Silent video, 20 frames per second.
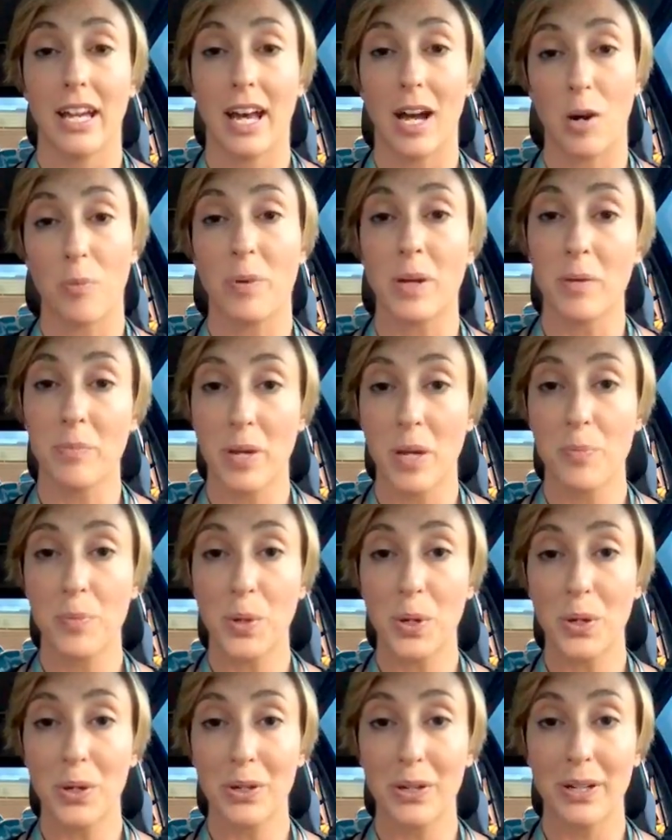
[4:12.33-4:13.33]
helping
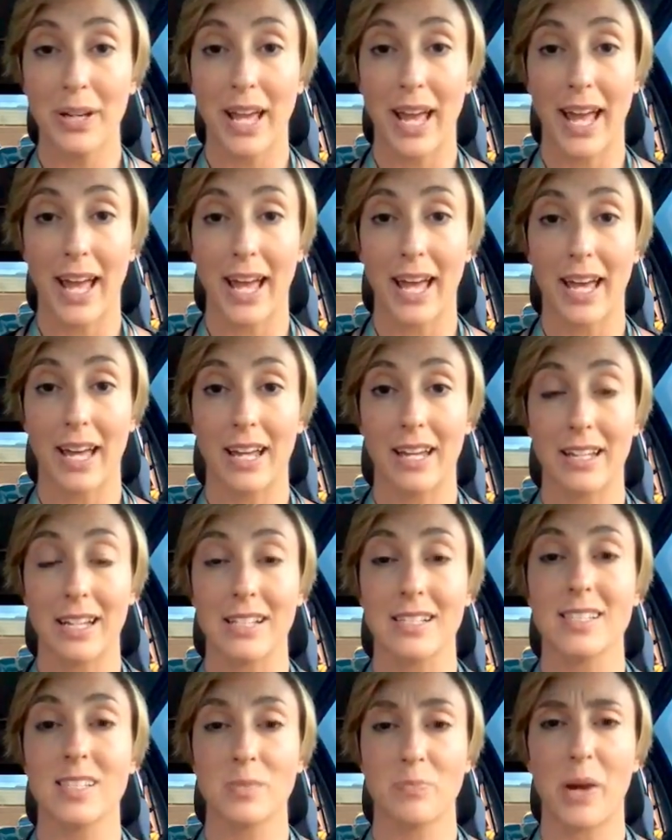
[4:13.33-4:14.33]
people and
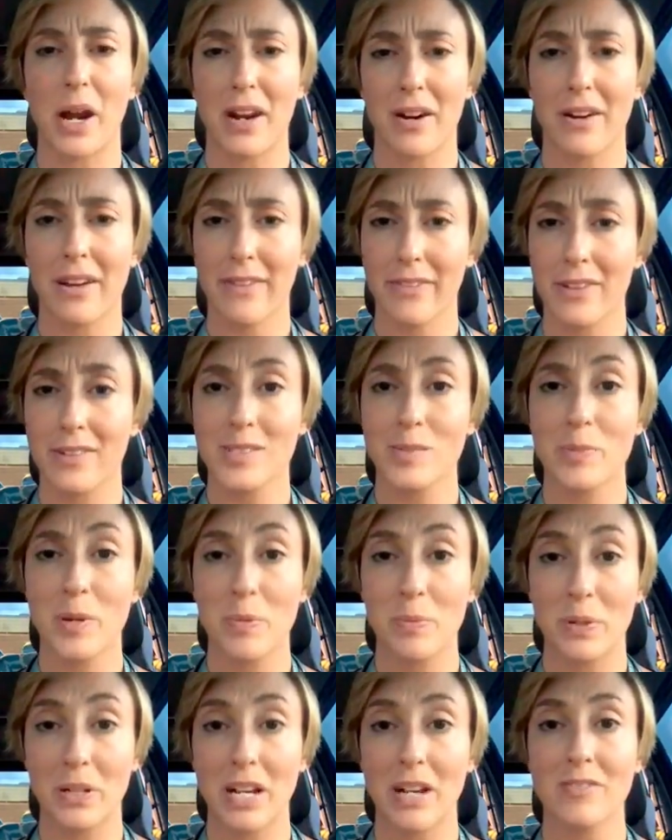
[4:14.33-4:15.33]
inspiring those
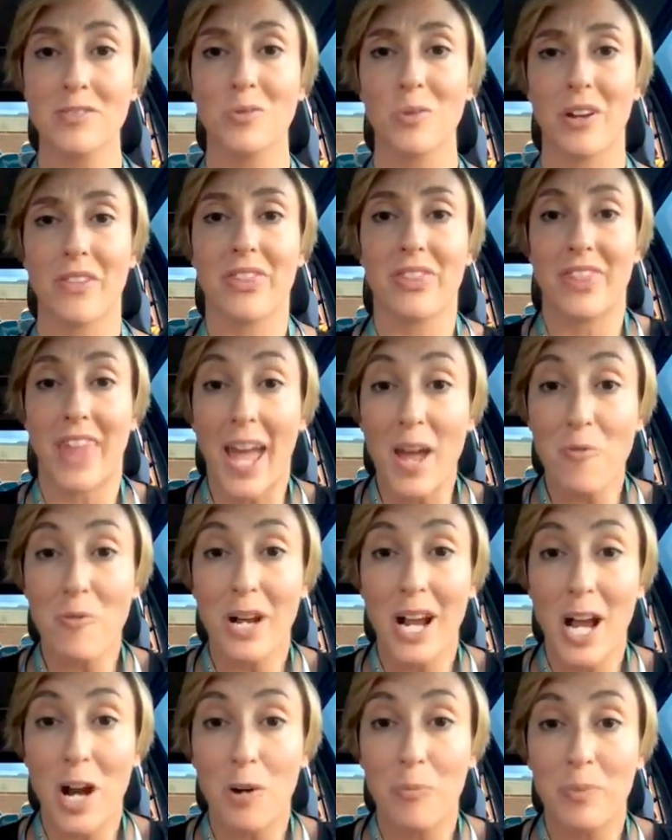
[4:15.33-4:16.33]
people enough to where they
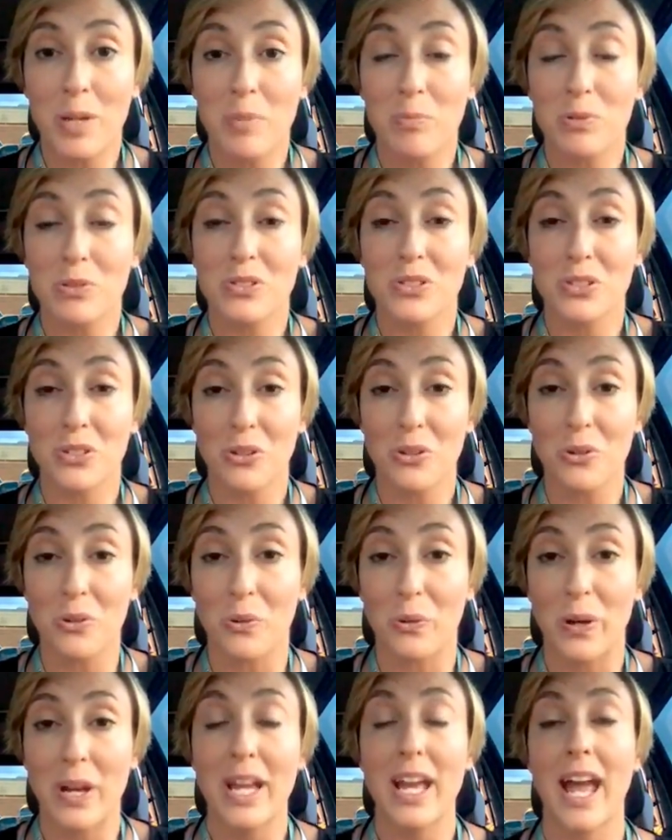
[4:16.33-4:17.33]
want to help people
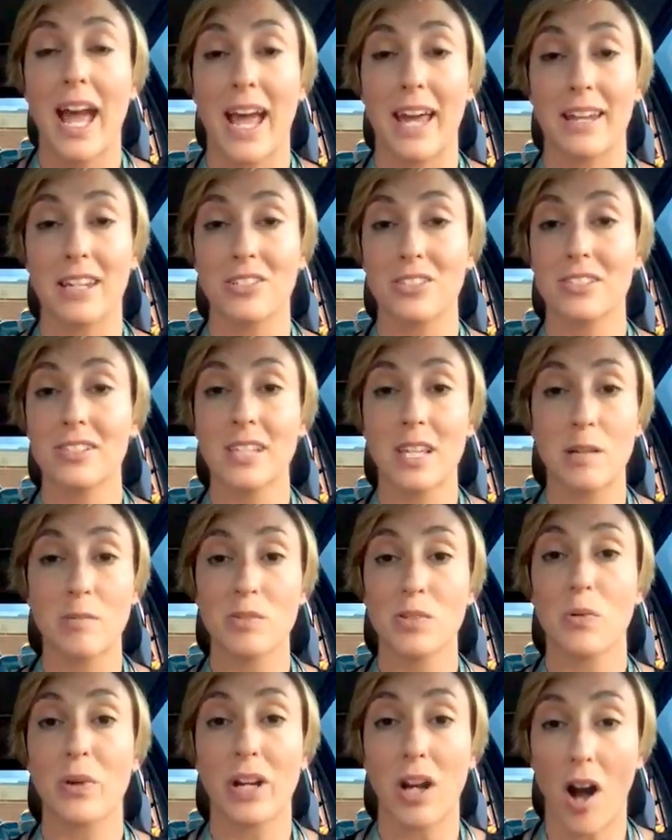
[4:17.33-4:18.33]
too. And it just
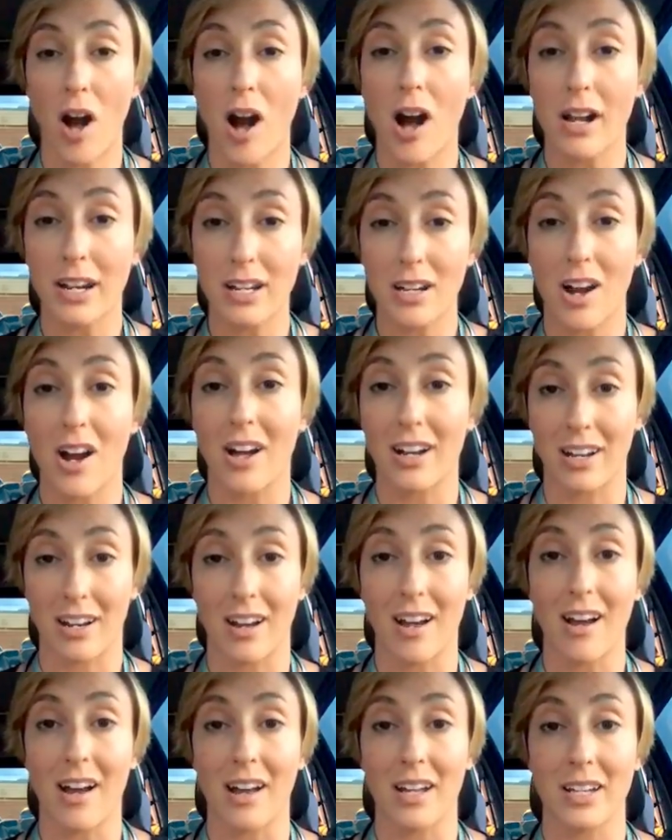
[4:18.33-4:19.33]
keeps going on and on
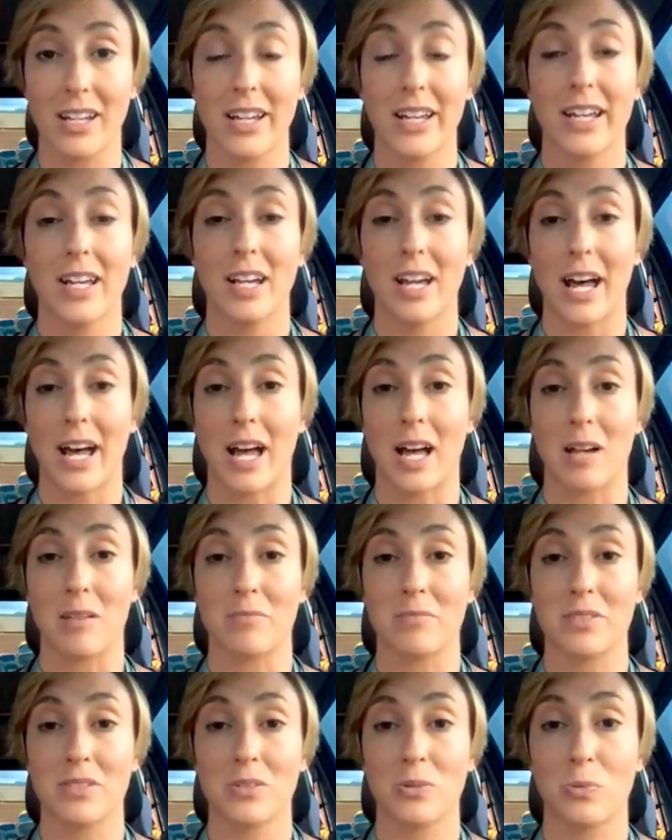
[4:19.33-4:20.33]
and
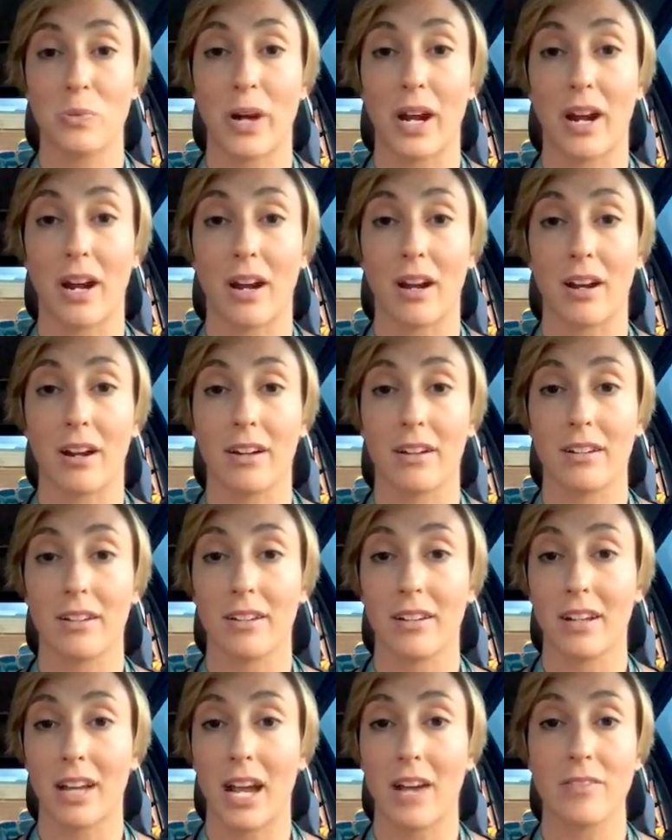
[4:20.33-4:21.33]
on, to where
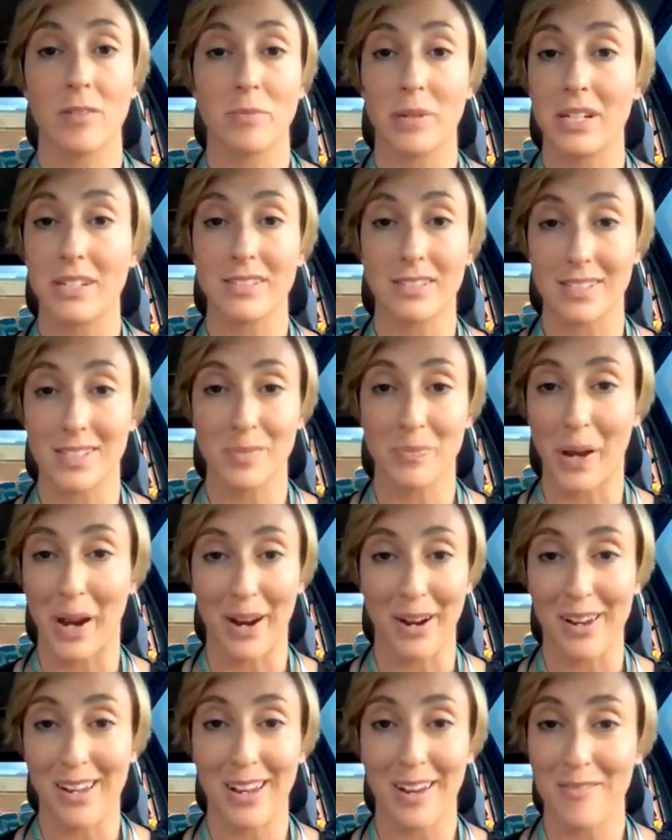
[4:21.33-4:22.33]
everybody's
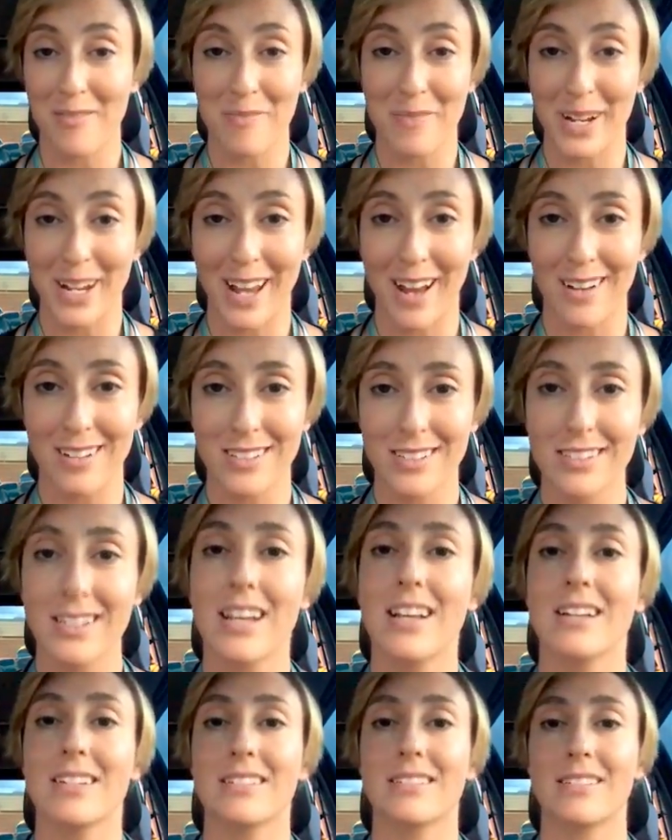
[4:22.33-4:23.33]
inspiring everybody else.
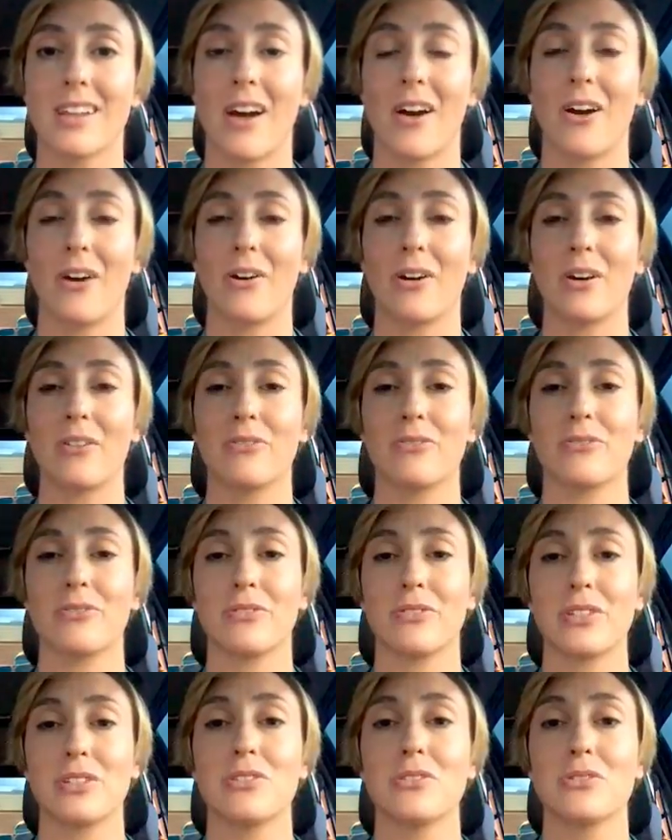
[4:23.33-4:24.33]
So if
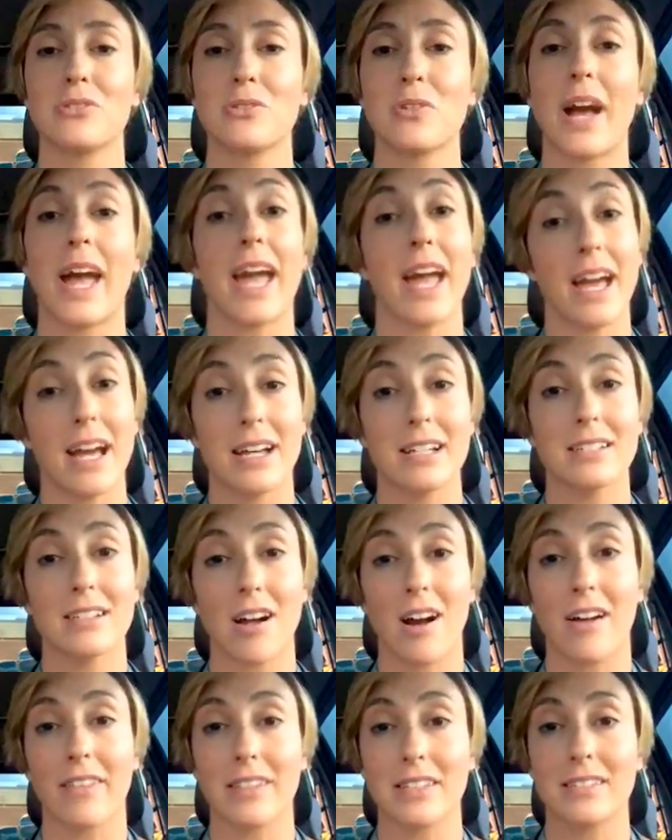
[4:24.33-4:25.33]
you, and
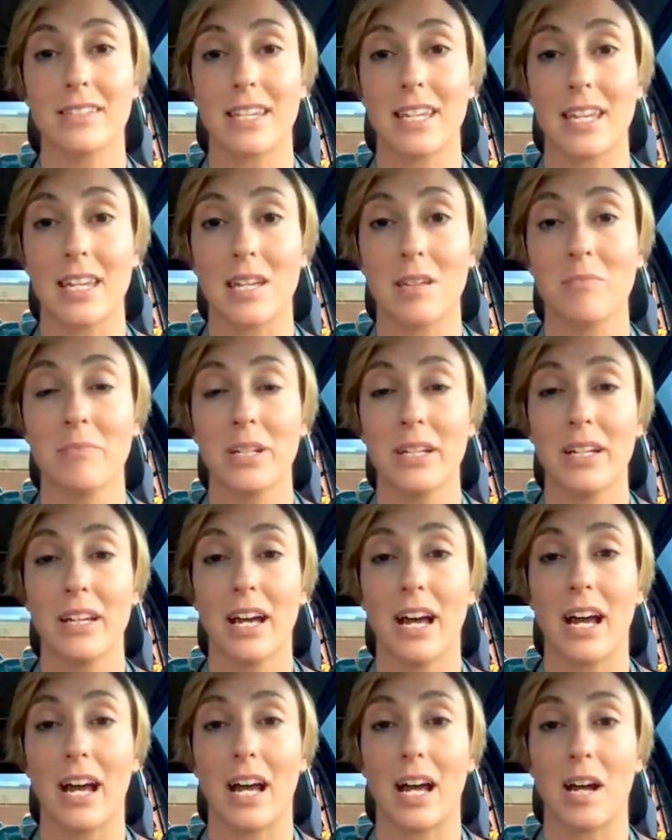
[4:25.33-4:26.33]
on the team,
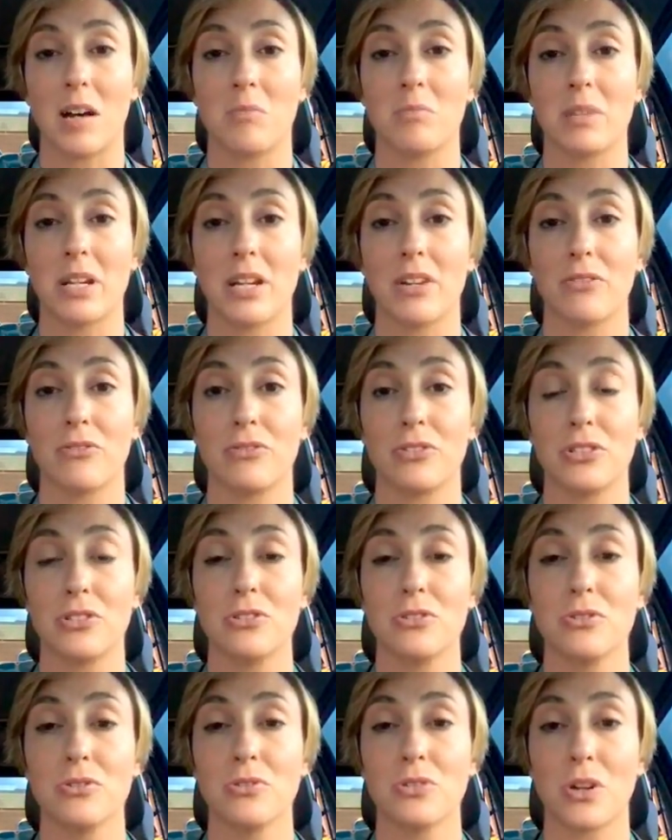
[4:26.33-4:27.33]
if
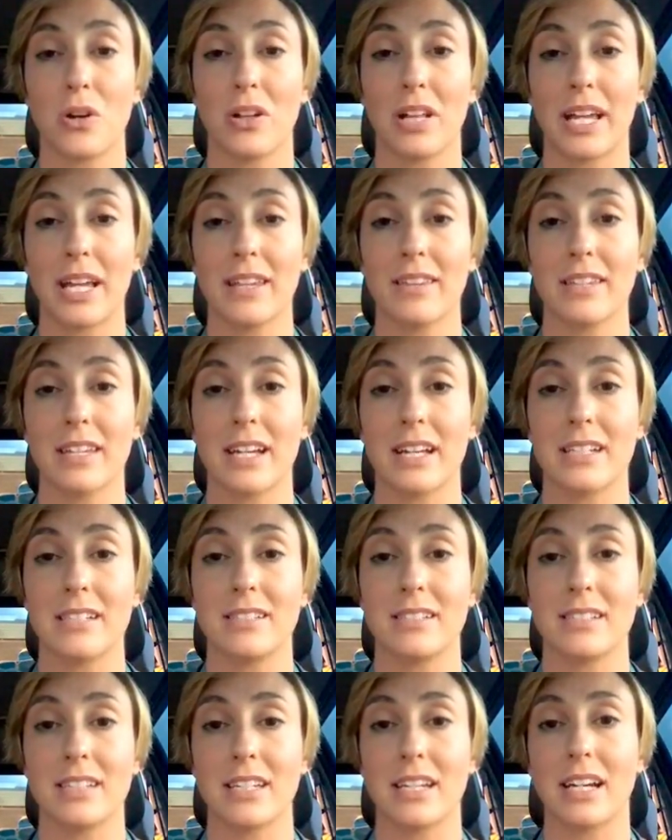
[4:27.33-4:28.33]
you don't like the
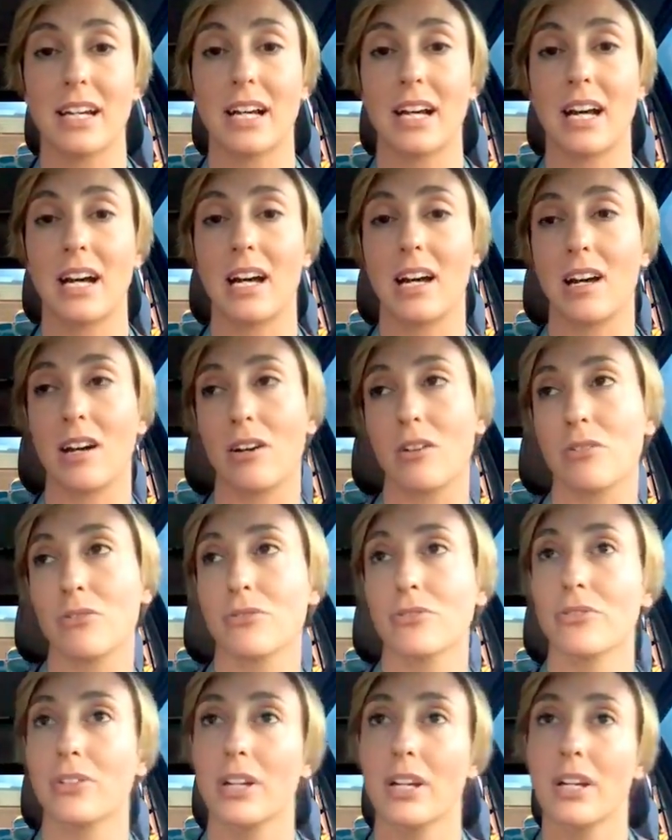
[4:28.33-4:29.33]
idea of